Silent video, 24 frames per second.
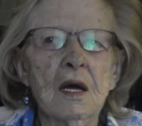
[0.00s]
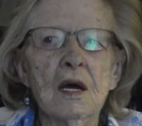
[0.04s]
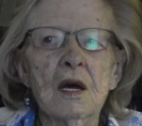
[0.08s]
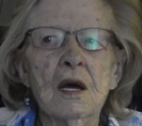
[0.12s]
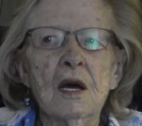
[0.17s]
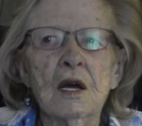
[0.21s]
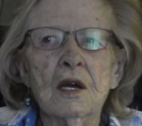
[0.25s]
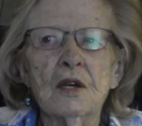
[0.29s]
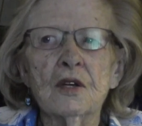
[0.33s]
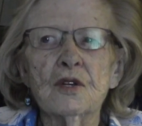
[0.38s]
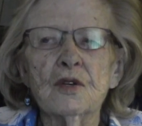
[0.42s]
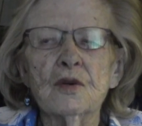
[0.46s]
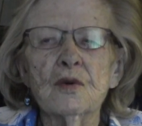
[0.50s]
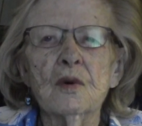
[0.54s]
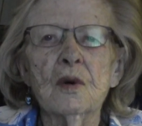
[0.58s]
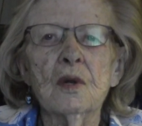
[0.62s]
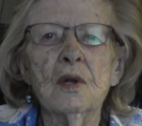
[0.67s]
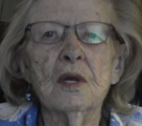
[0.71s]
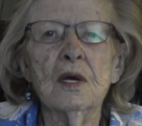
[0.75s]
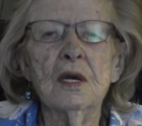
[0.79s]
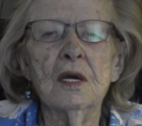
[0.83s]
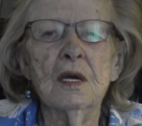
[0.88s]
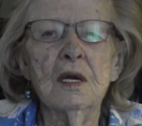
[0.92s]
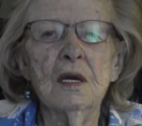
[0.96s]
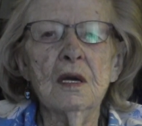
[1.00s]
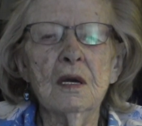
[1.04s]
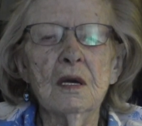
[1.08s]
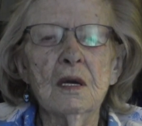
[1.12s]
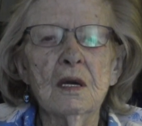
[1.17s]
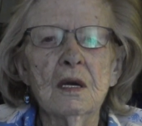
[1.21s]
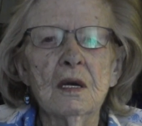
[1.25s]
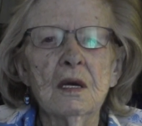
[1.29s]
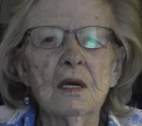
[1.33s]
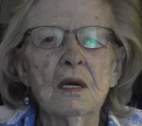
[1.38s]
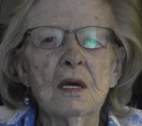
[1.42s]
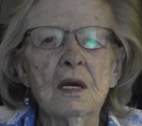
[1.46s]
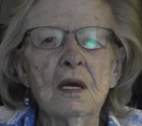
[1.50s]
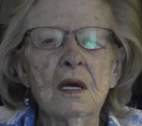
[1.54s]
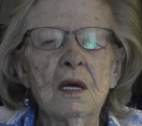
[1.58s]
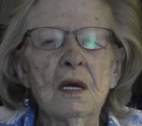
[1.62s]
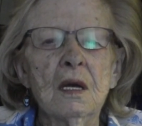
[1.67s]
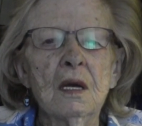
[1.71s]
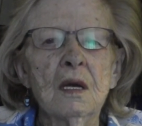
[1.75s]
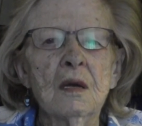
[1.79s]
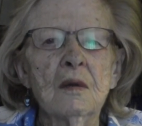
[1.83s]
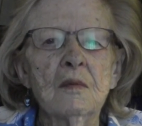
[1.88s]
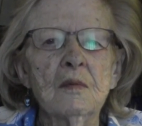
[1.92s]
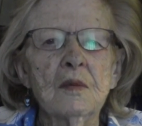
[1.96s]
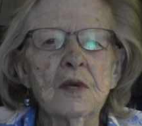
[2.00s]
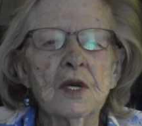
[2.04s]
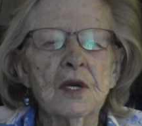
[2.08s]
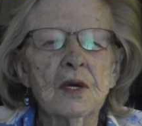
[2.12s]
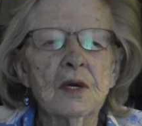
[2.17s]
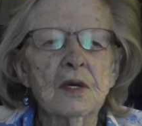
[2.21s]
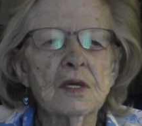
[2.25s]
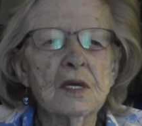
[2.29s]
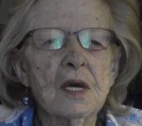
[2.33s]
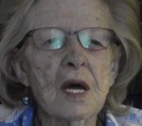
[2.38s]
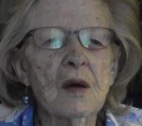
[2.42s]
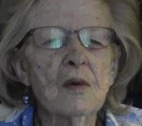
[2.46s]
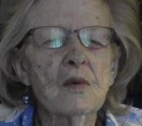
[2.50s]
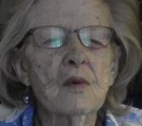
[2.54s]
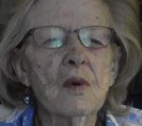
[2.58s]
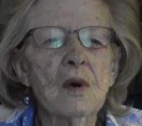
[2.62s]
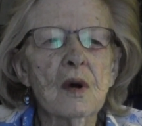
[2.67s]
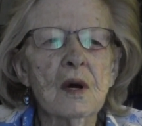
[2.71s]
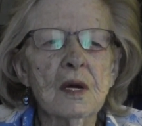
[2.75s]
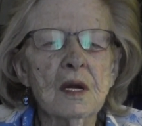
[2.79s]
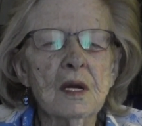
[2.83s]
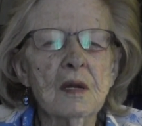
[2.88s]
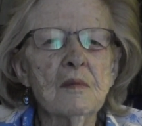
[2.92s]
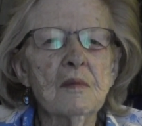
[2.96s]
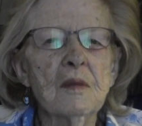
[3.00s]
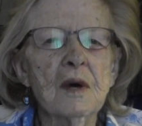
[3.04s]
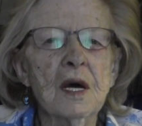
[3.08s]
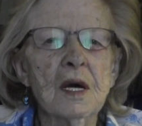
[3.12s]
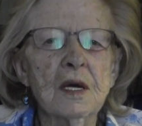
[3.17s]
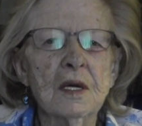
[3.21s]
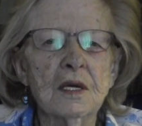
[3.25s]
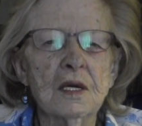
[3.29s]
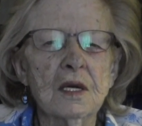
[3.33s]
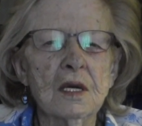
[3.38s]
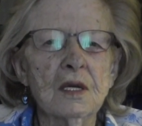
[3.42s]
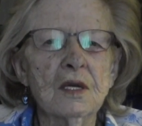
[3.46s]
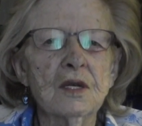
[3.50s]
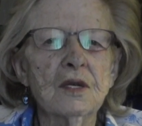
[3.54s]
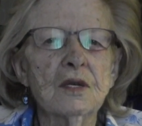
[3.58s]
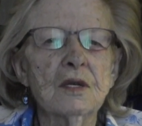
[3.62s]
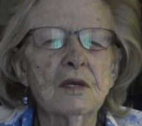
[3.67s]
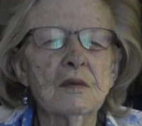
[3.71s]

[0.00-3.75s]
actually, because I wanted my kids